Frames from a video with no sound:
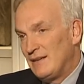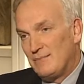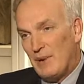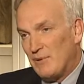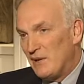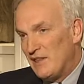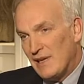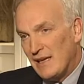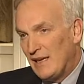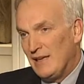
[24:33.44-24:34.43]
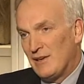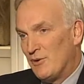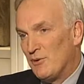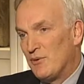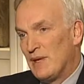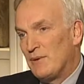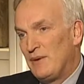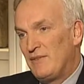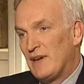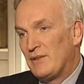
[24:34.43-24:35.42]
by rethinking the whole thing,
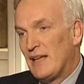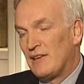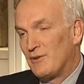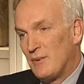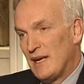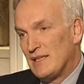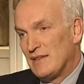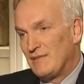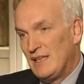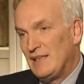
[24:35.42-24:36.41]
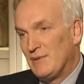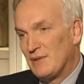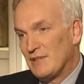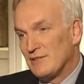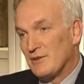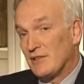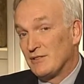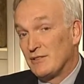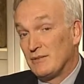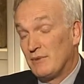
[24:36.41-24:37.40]
we found other ways of dealing with the
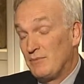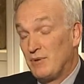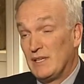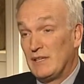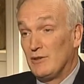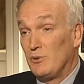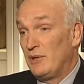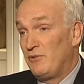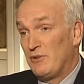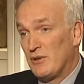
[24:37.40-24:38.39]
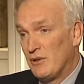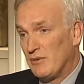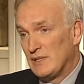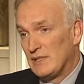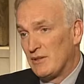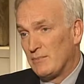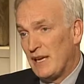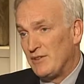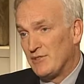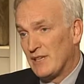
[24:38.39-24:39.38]
structure. We put in Louis Vuitton as their
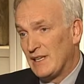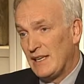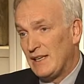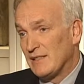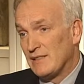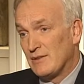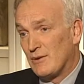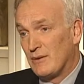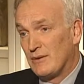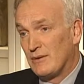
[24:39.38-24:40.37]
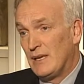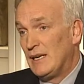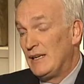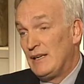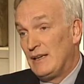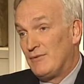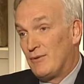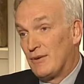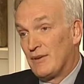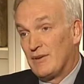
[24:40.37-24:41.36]
major Canadian store
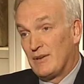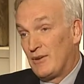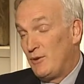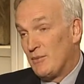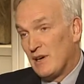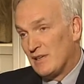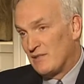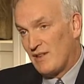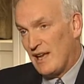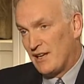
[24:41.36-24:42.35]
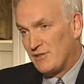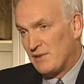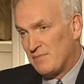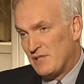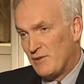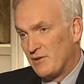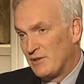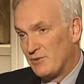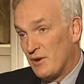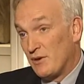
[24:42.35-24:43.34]
for a humongous flagship store
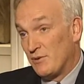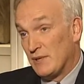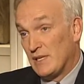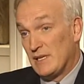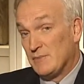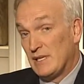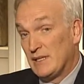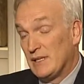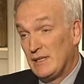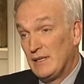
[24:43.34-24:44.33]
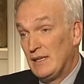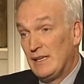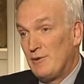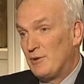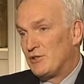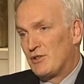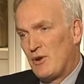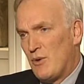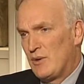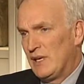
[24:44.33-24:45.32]
in Toronto into the building, which
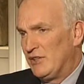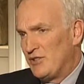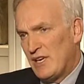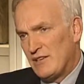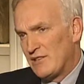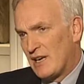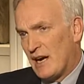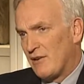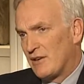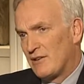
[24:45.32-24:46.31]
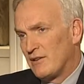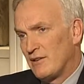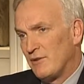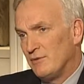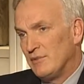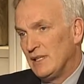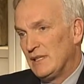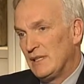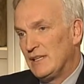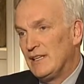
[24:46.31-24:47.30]
totally changed the character of the whole
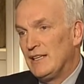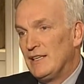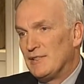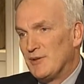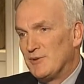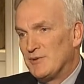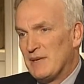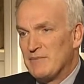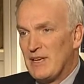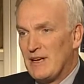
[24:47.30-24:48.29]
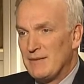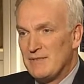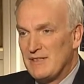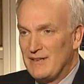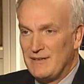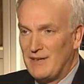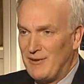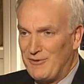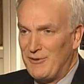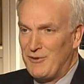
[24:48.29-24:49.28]
building. So sometimes
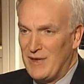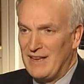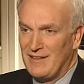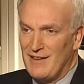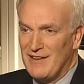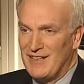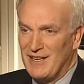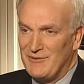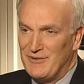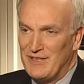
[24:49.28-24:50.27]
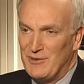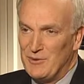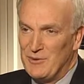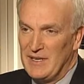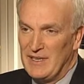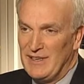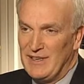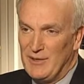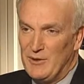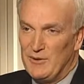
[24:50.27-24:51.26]
if you think long enough and
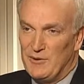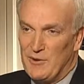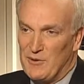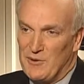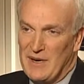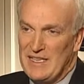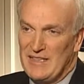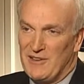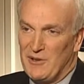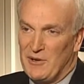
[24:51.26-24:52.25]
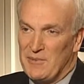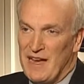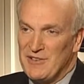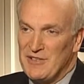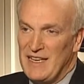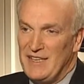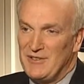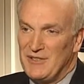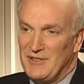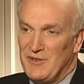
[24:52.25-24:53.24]
you go crazy on your
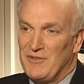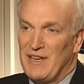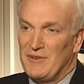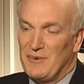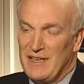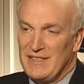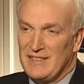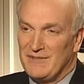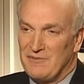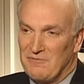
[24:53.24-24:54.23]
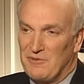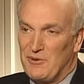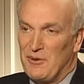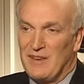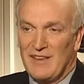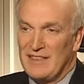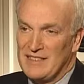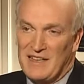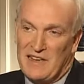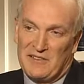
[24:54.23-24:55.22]
imaginations, you find ways of doing things
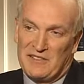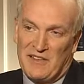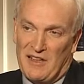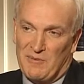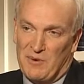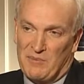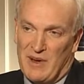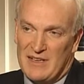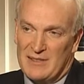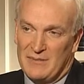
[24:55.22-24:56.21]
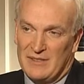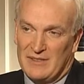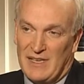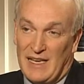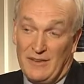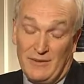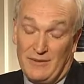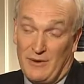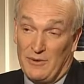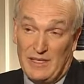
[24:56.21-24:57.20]
that others thought weren't possible. And you
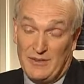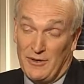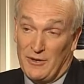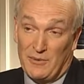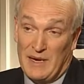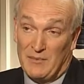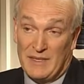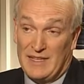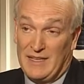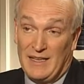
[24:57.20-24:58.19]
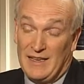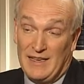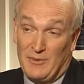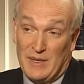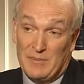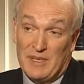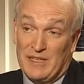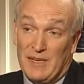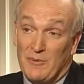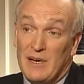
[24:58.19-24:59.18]
totally turn around what a
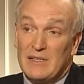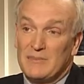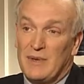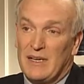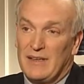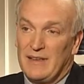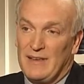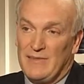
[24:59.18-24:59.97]
building was by